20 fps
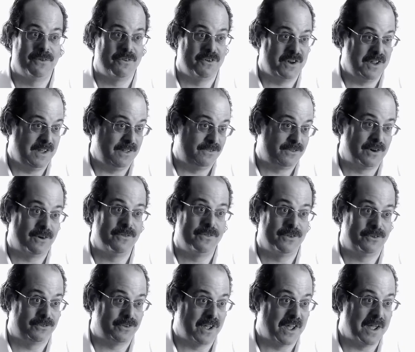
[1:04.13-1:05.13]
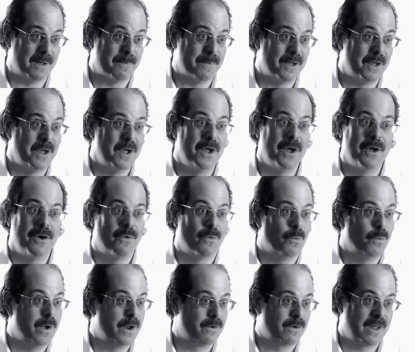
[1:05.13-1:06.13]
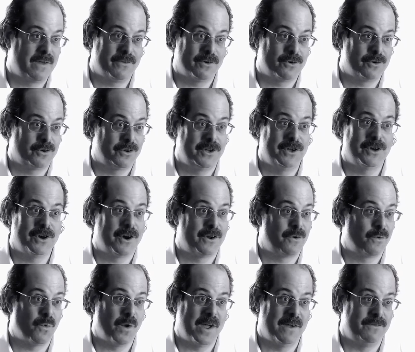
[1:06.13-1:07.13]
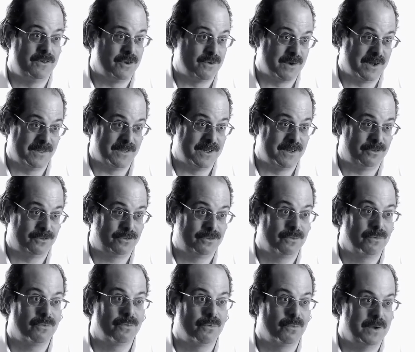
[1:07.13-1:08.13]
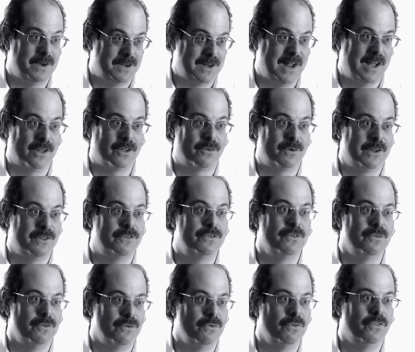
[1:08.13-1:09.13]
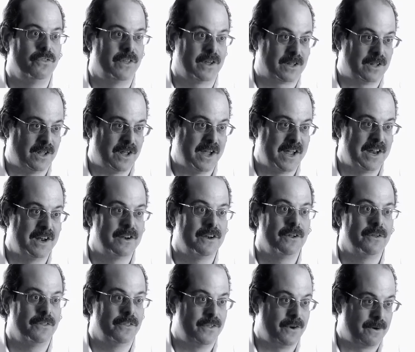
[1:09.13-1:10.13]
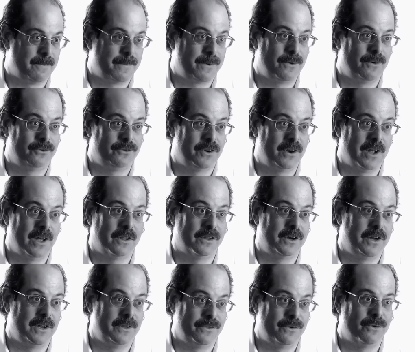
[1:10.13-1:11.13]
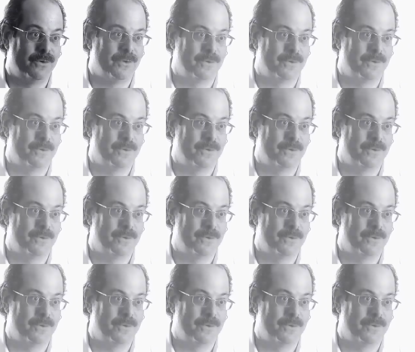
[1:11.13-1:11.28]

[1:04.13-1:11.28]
their needs aren't the same. We don't have a cookie-cutter way of doing this. We tailor it to the client, their personality, and their